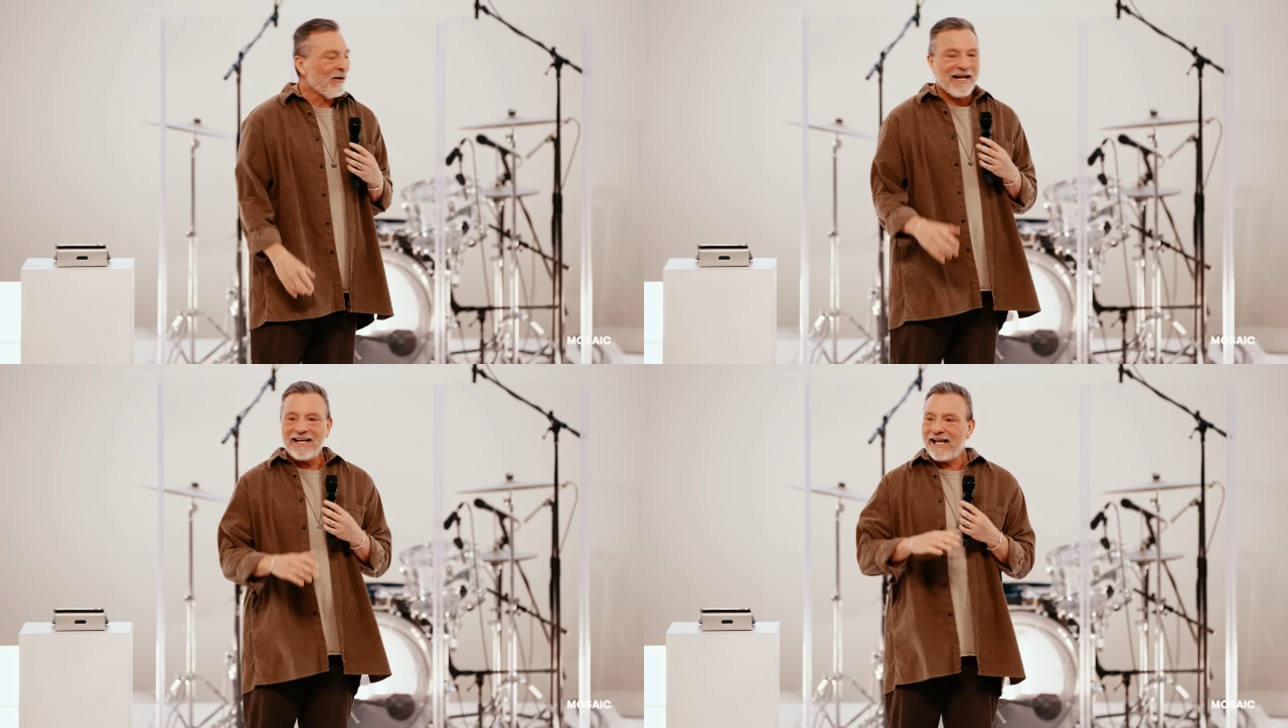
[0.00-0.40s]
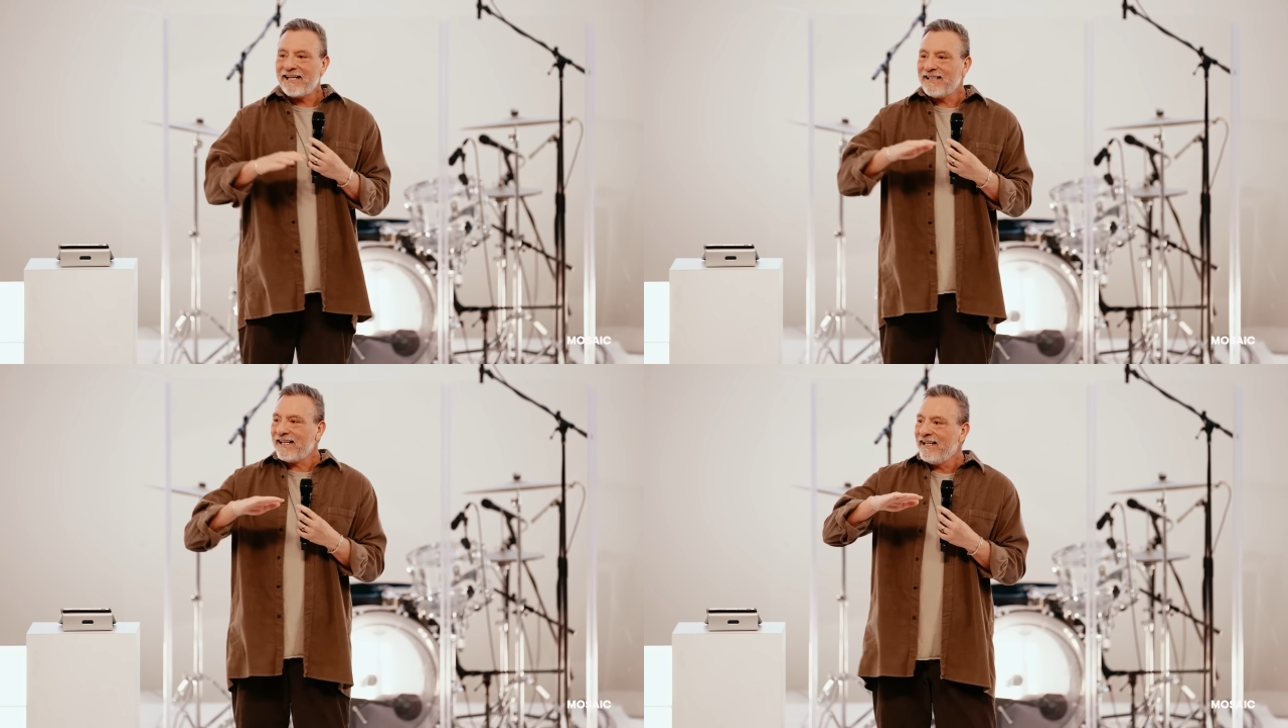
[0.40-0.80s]
know,
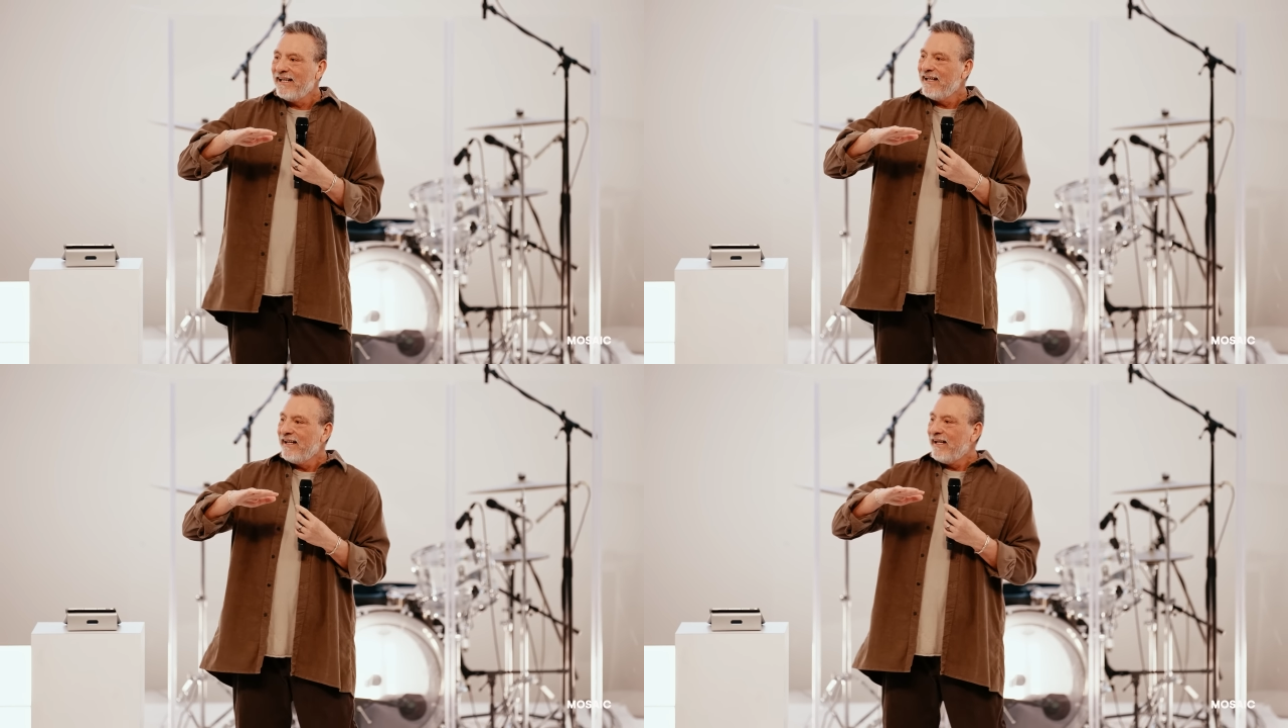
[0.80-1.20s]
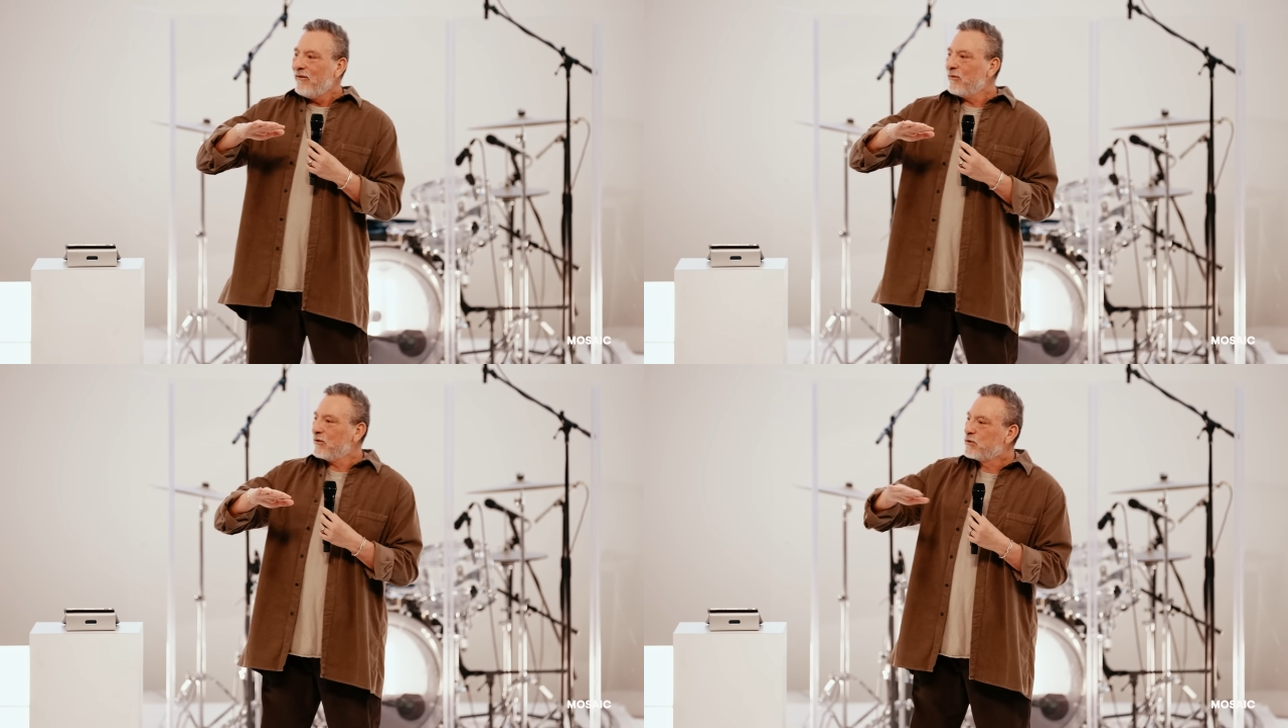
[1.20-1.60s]
and
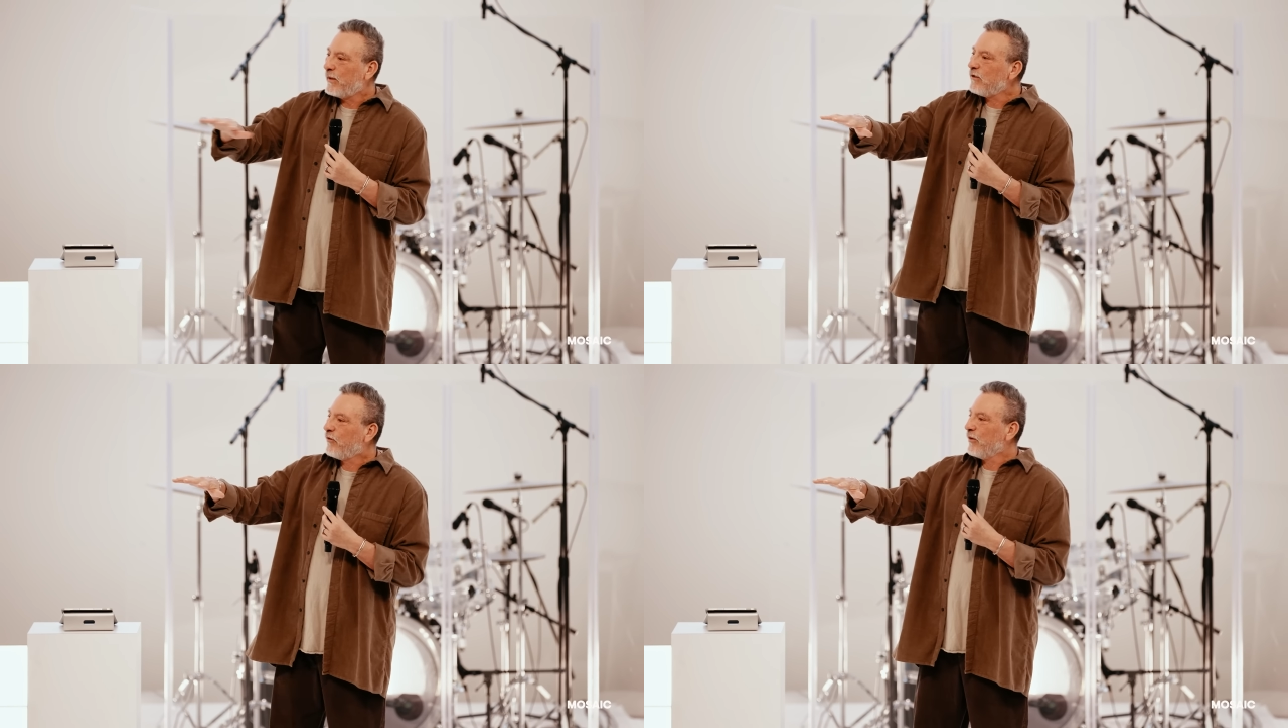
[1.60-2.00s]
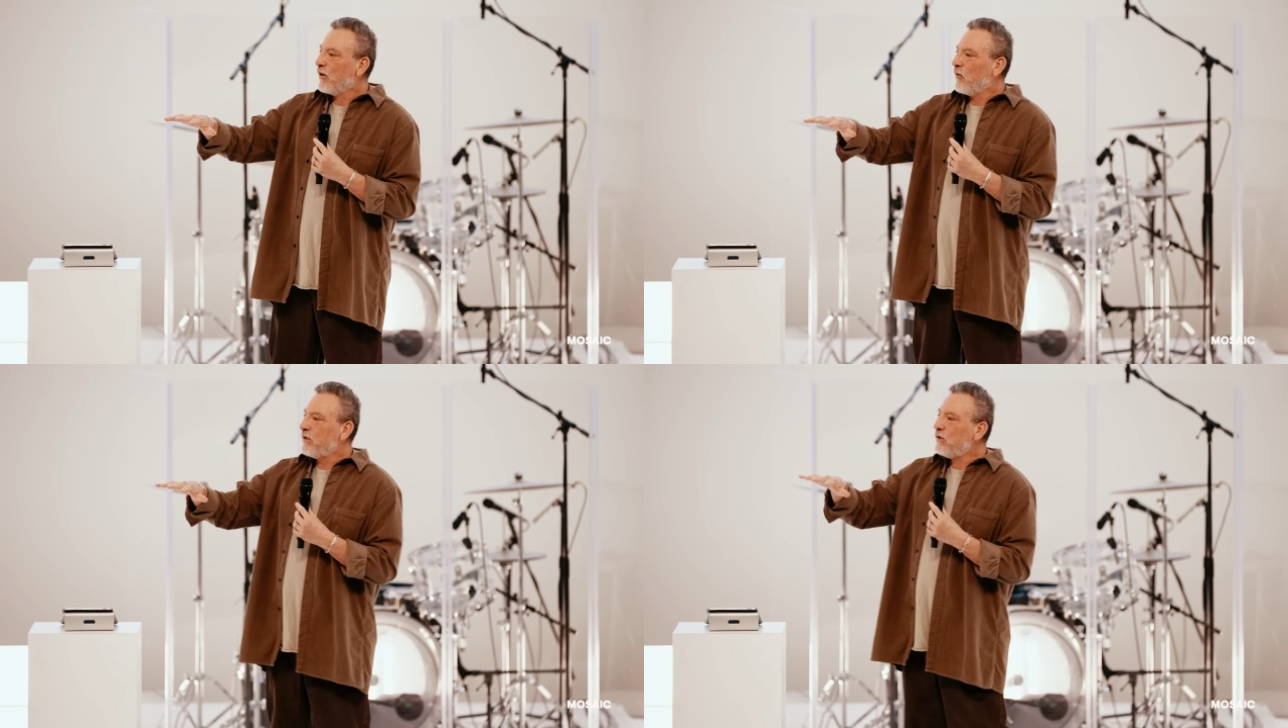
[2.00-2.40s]
what's beautiful,
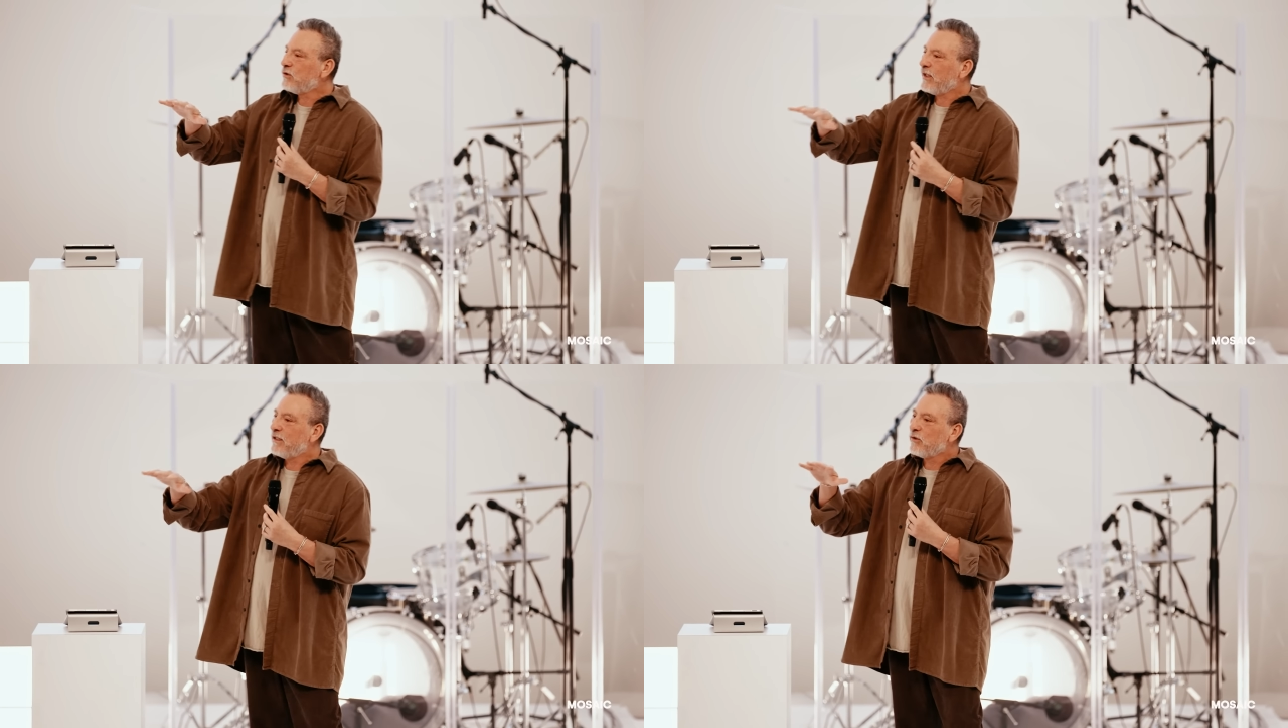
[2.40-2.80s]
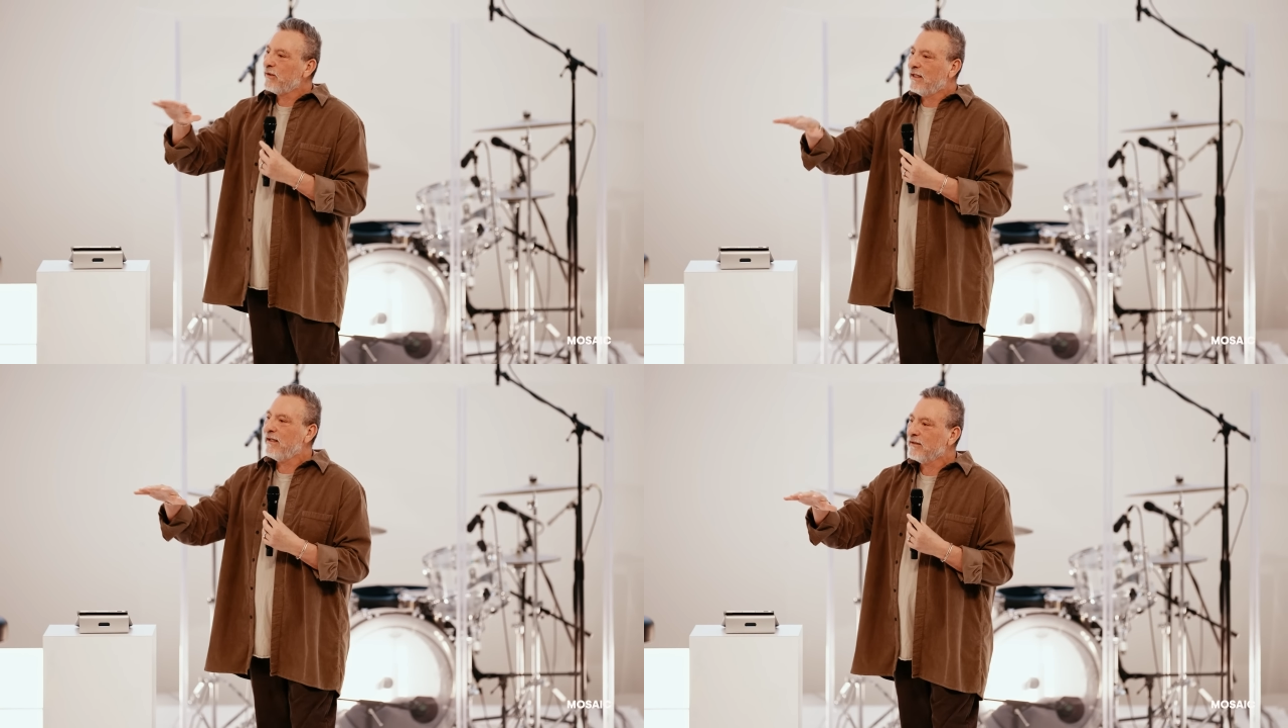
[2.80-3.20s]
though, when you say
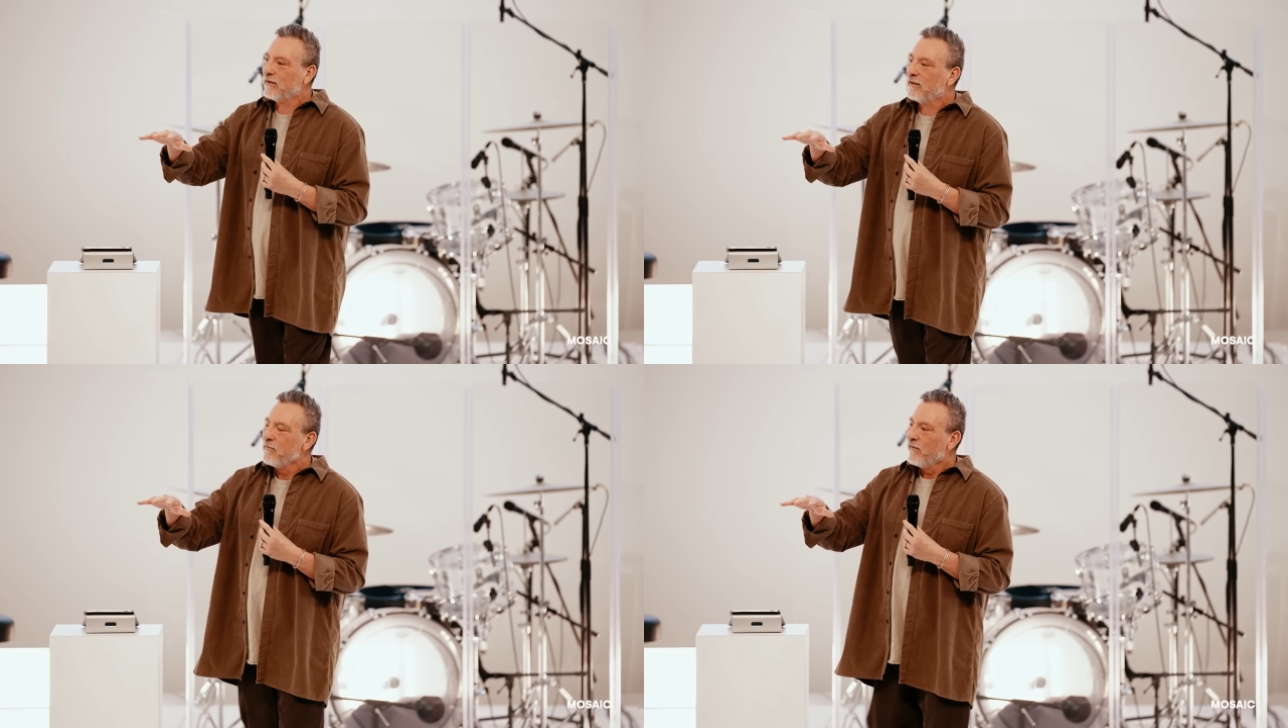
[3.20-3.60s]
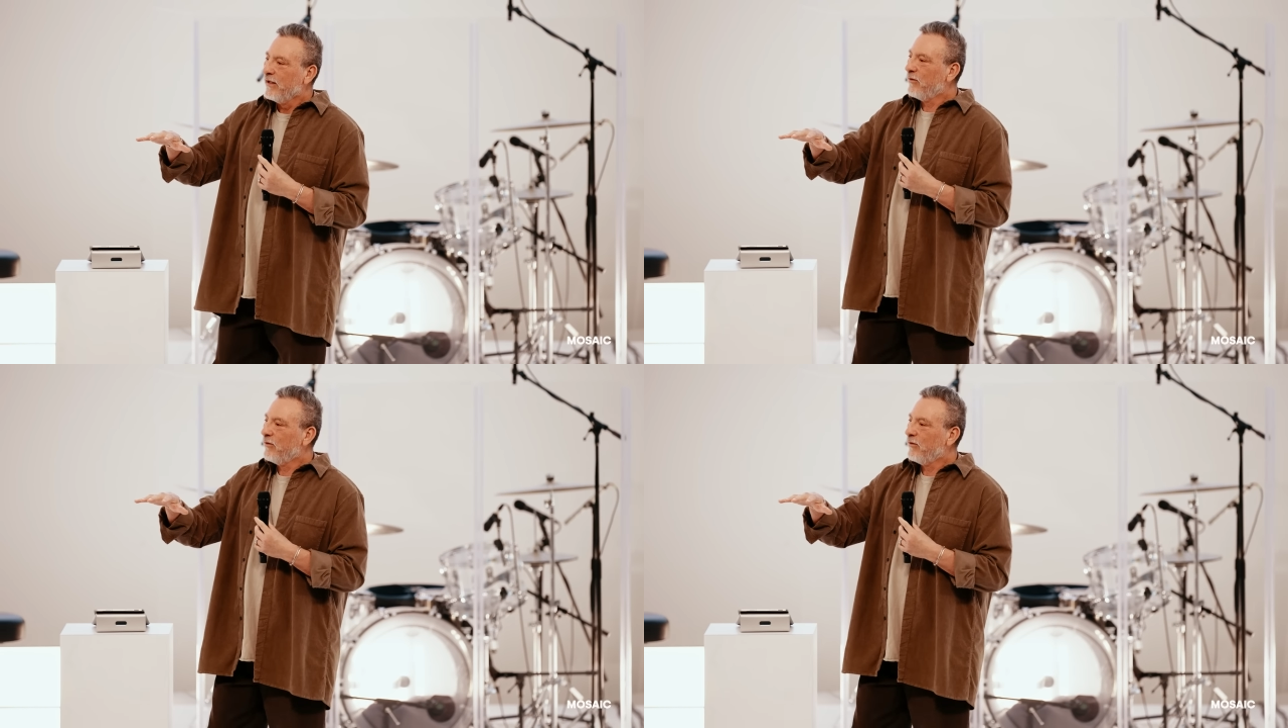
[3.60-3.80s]
to a healer,